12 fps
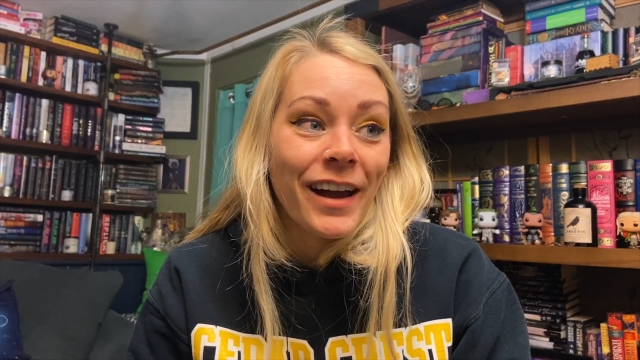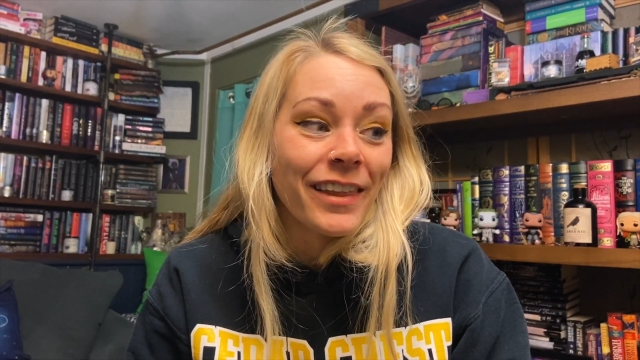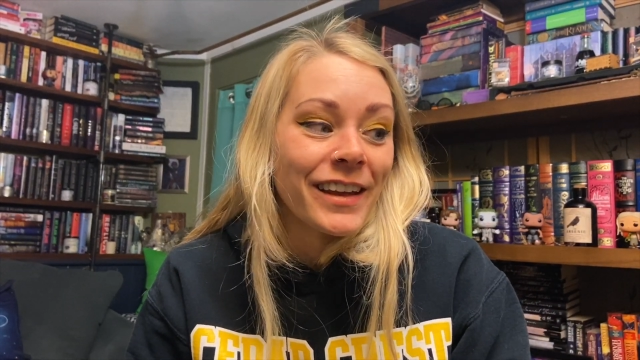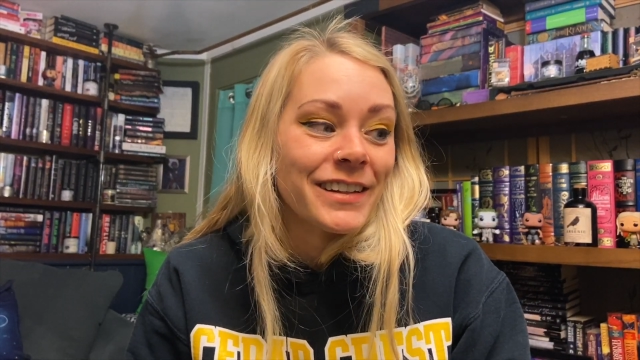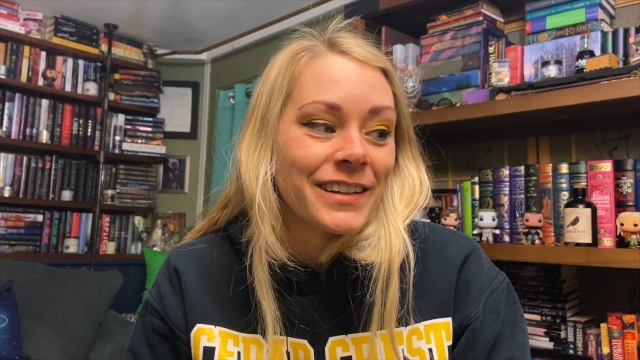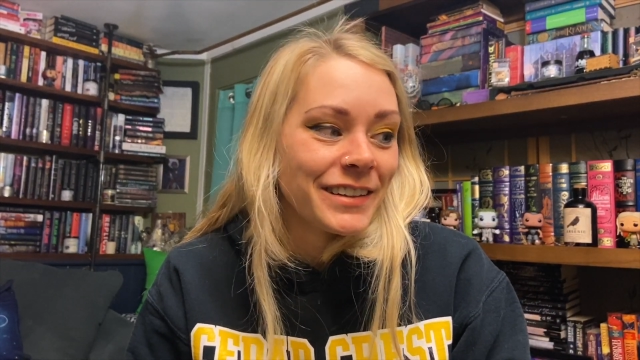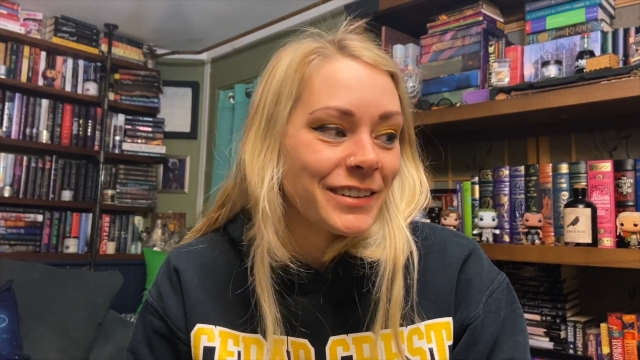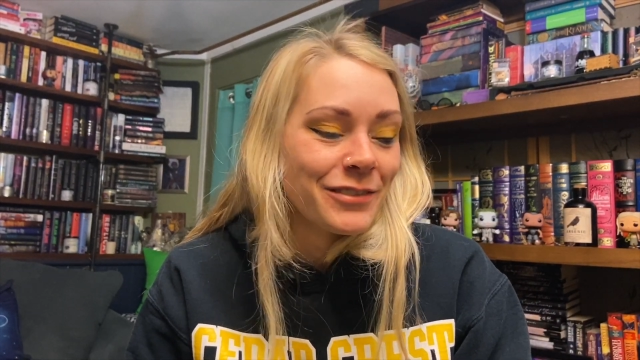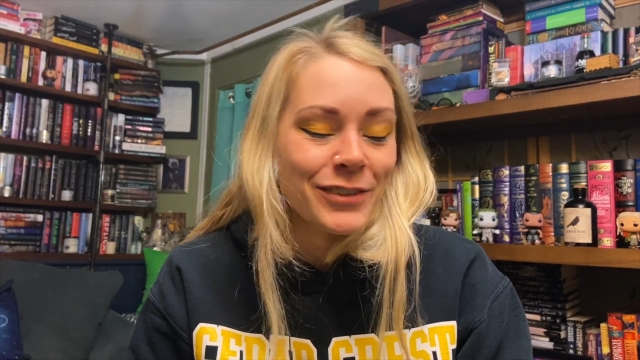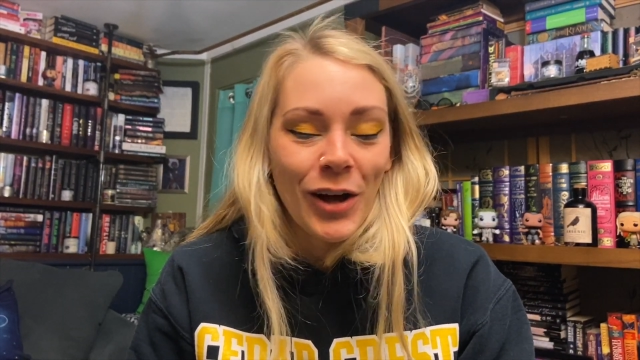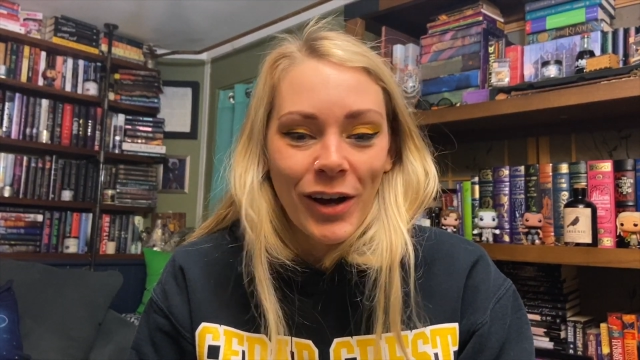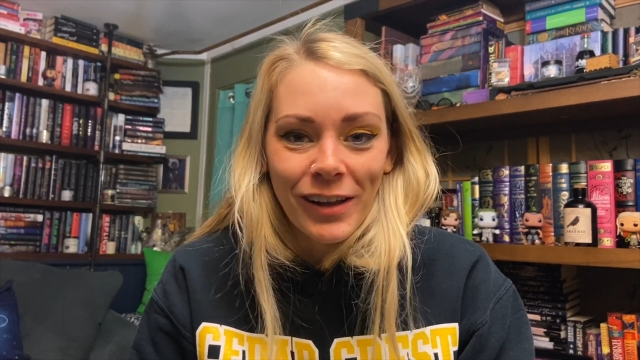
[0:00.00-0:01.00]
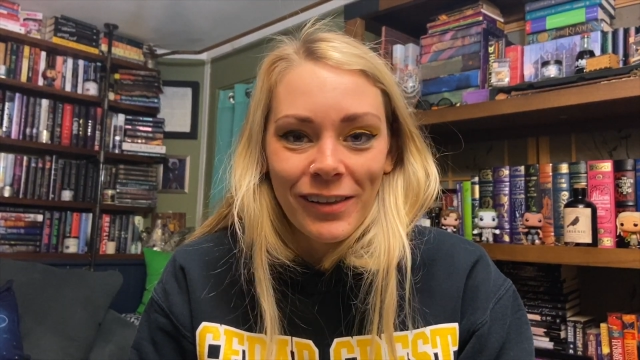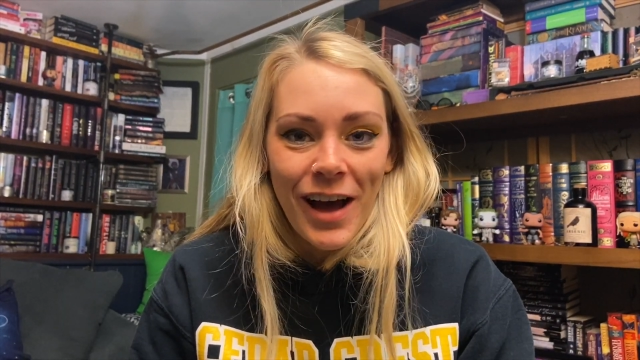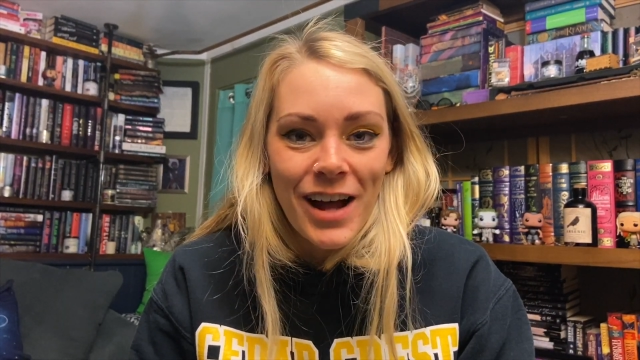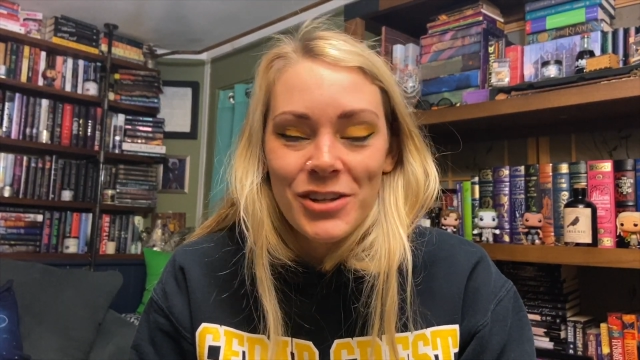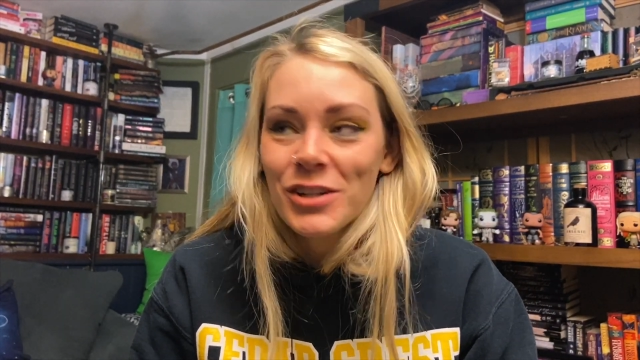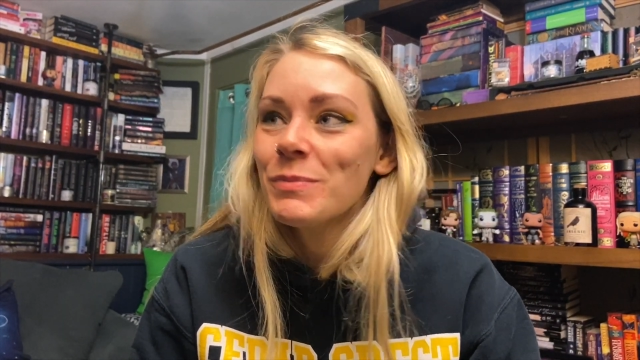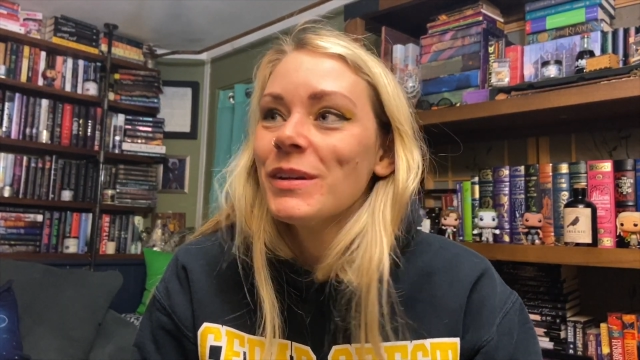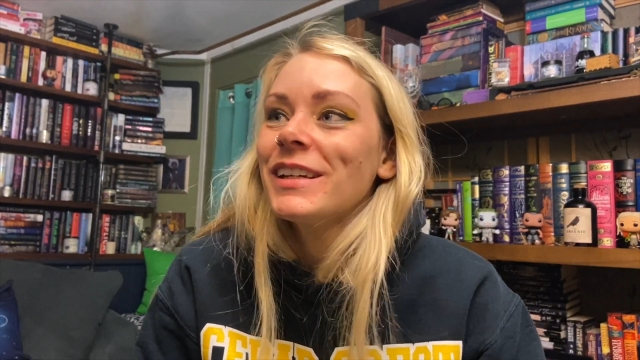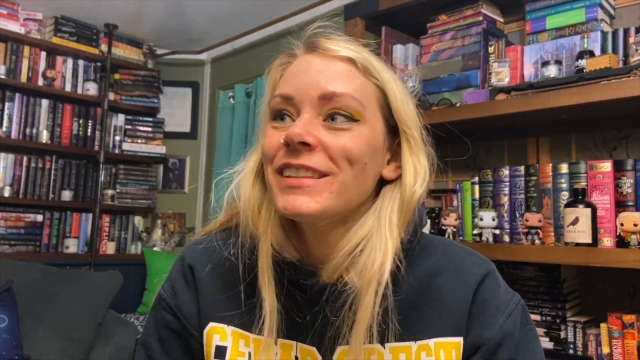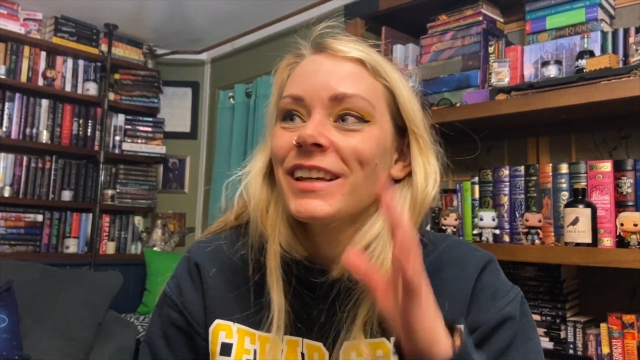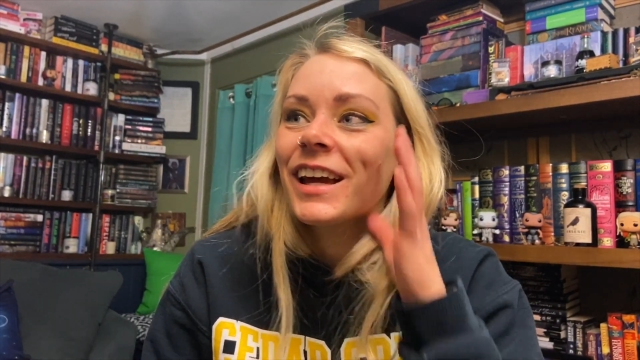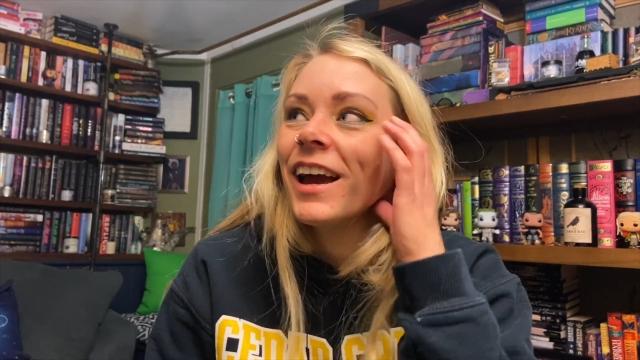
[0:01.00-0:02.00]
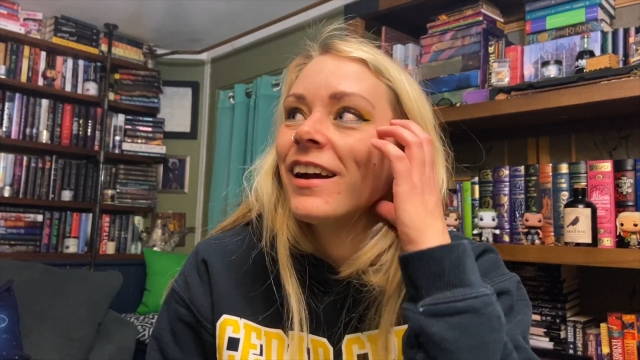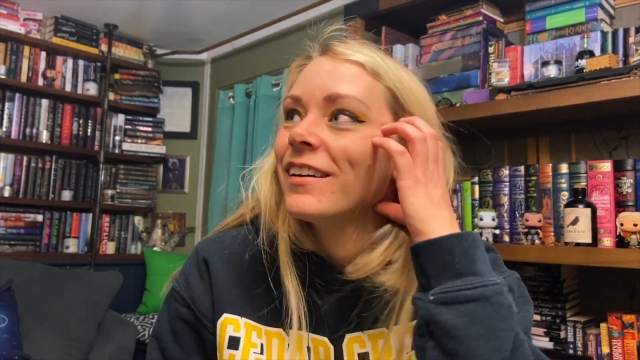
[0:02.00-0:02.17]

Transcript: like, didn't vlog a lot, just because, like,